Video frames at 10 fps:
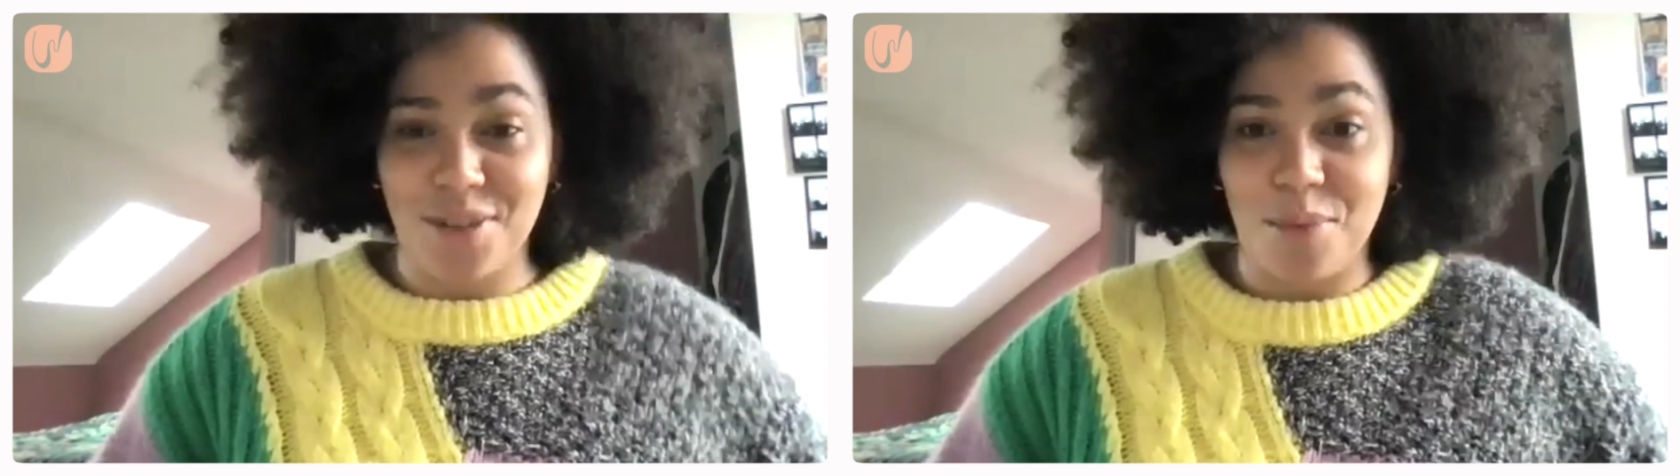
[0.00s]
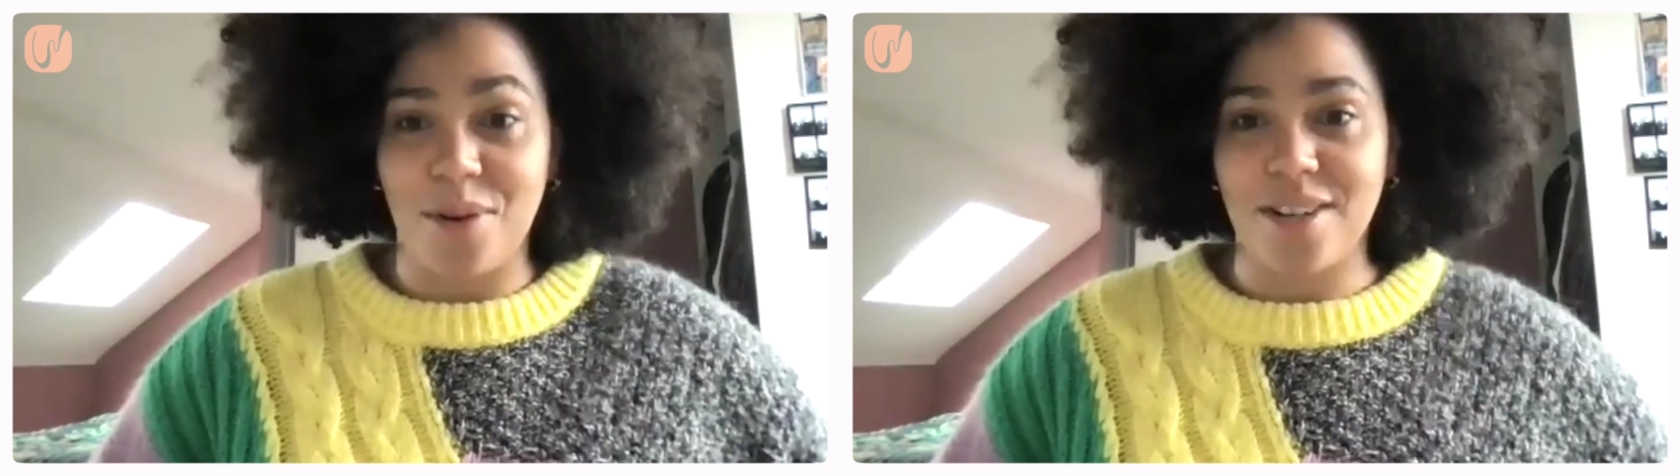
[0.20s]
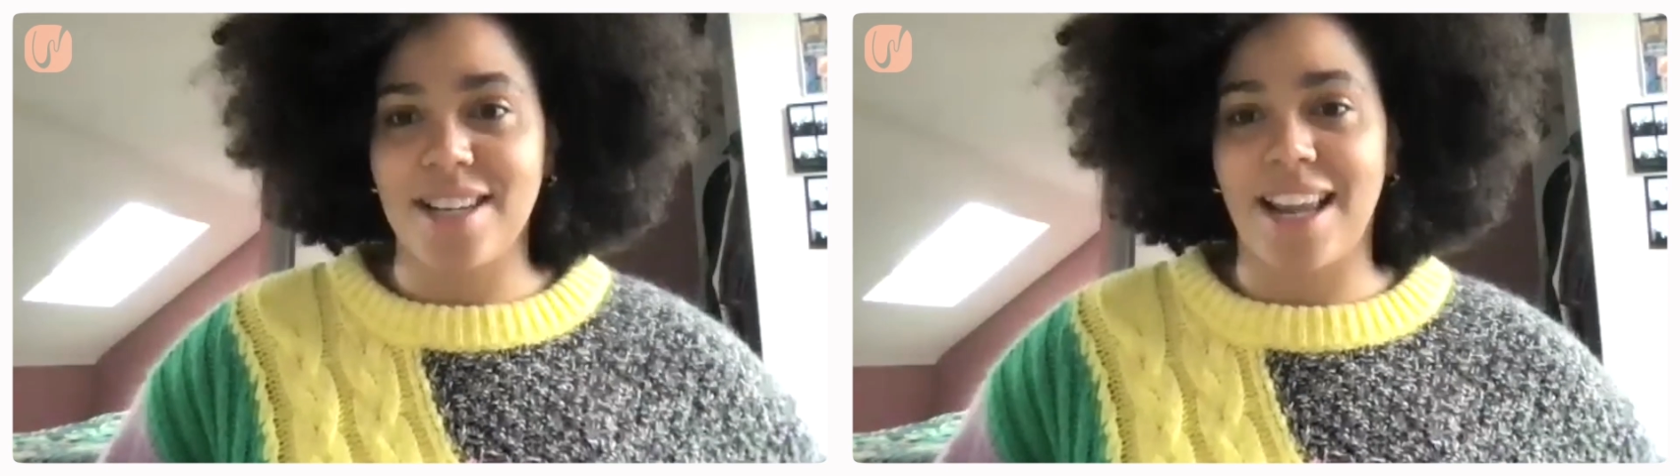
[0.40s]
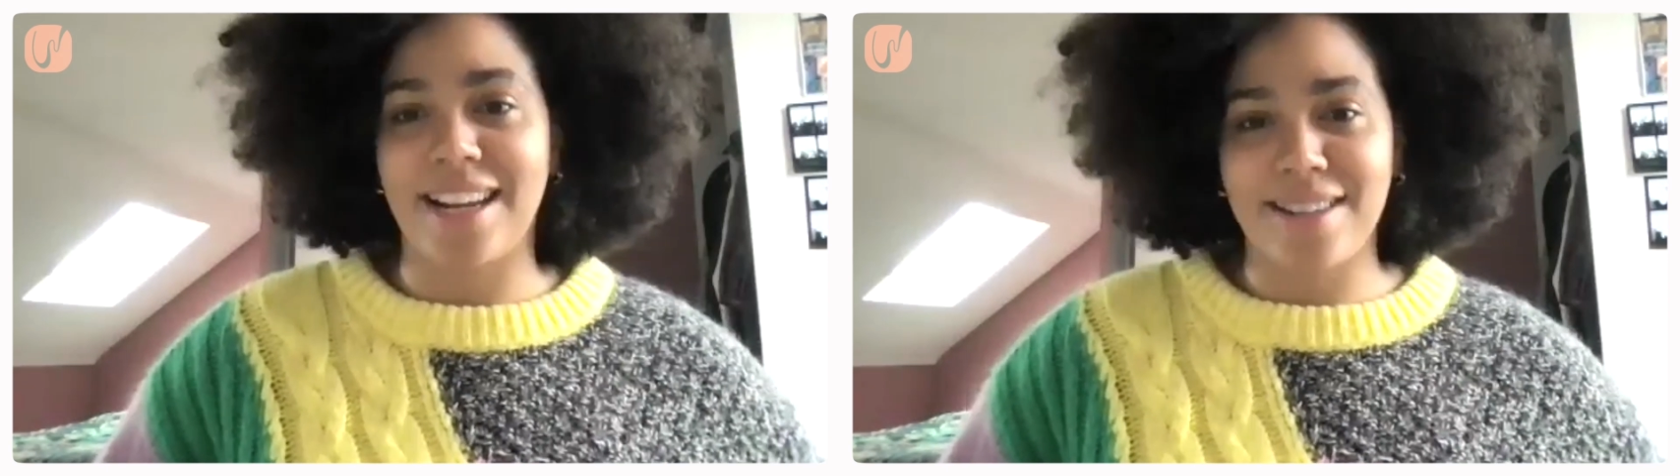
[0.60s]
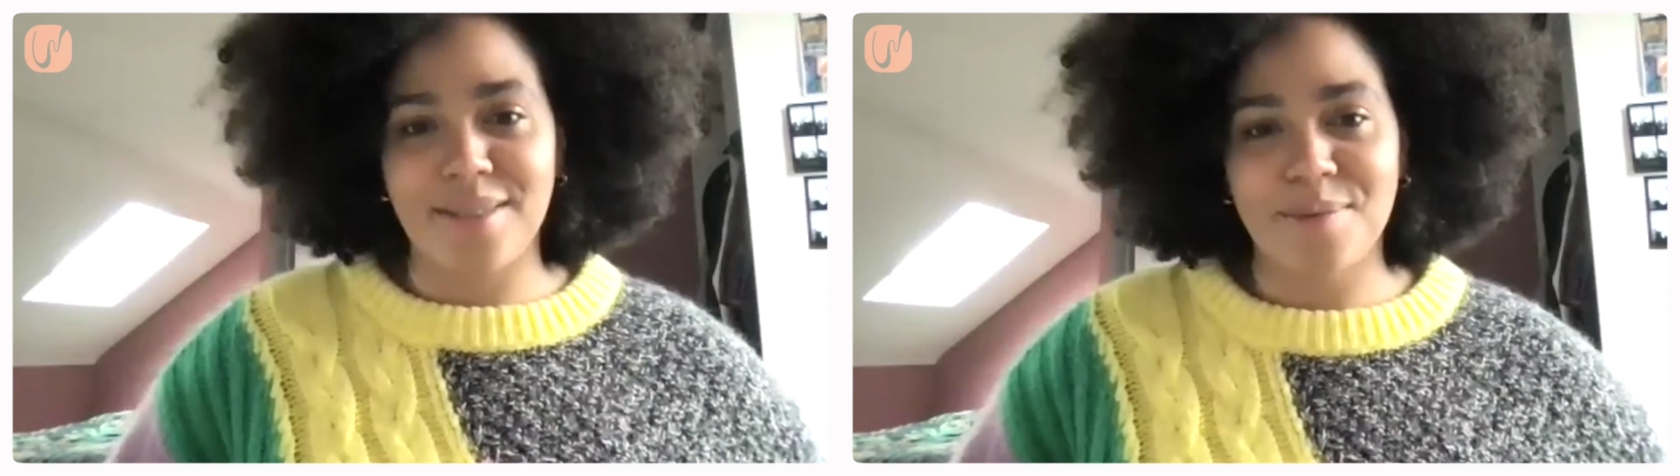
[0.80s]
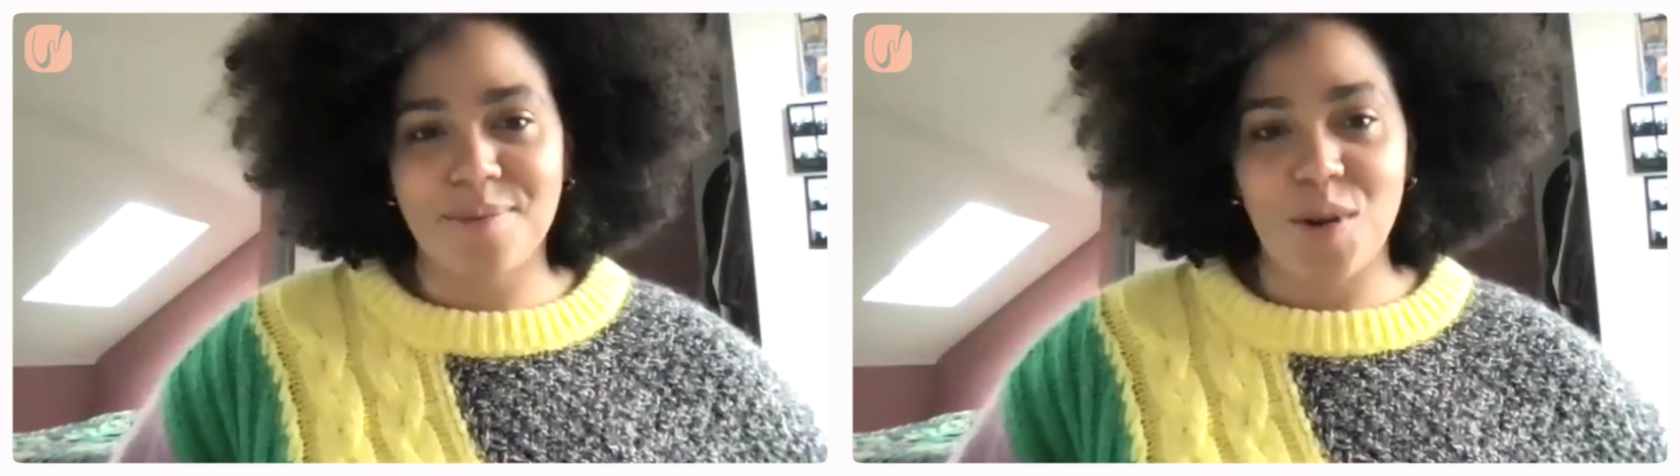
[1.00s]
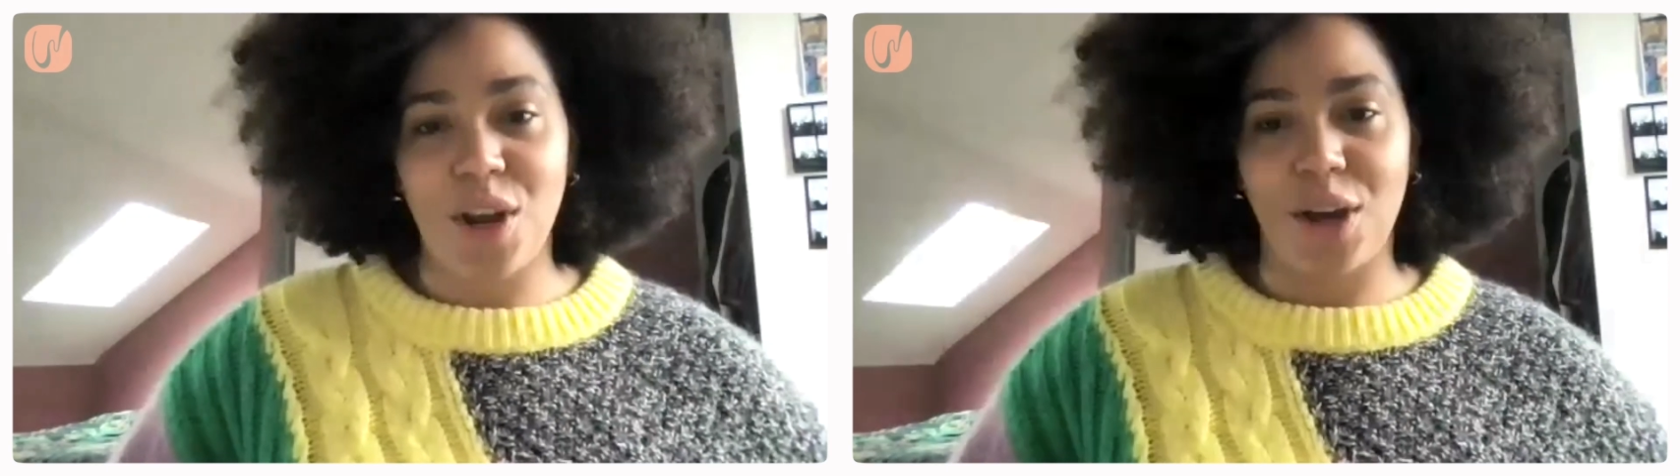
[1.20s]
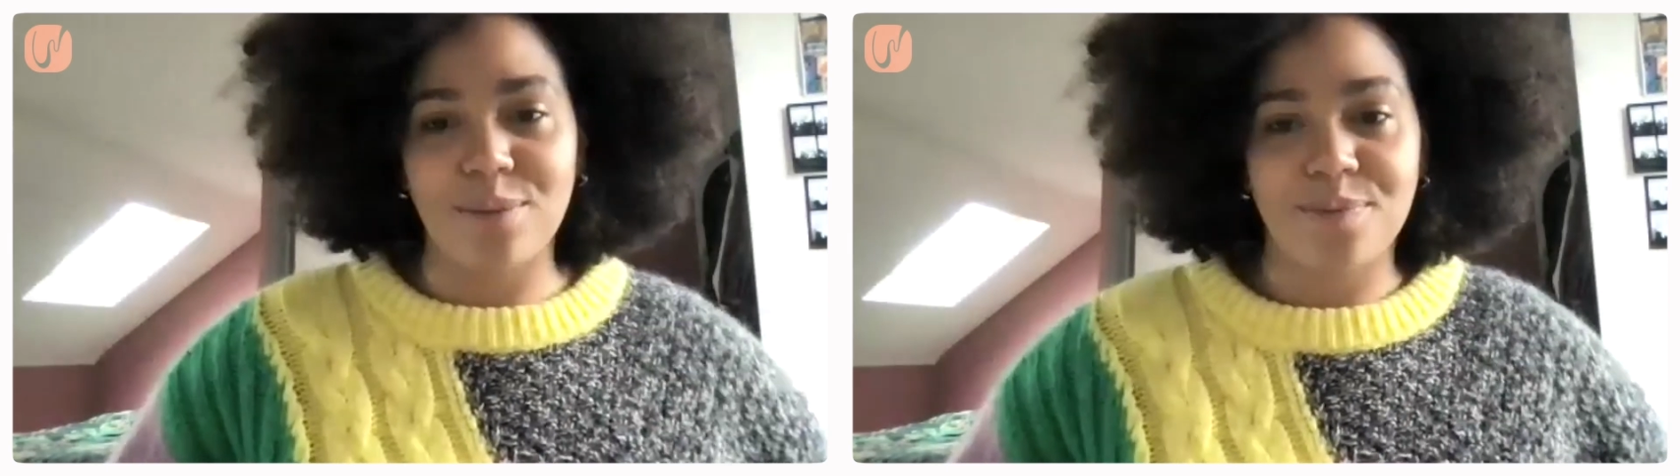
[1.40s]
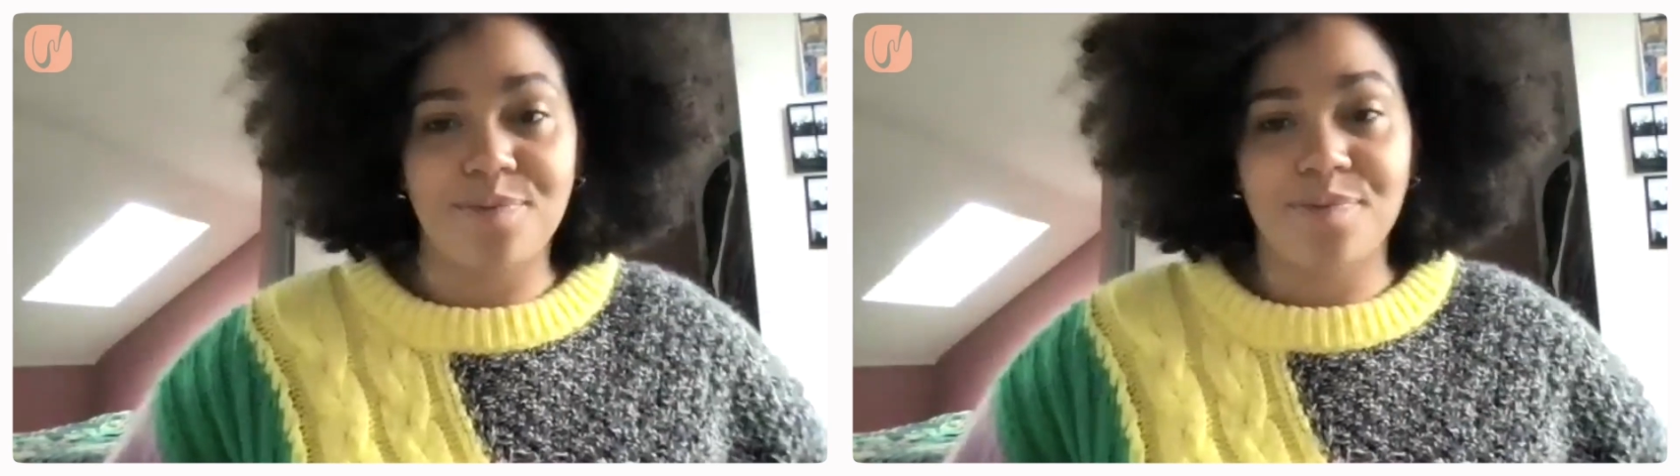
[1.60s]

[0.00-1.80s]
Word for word: to want to, like, you know.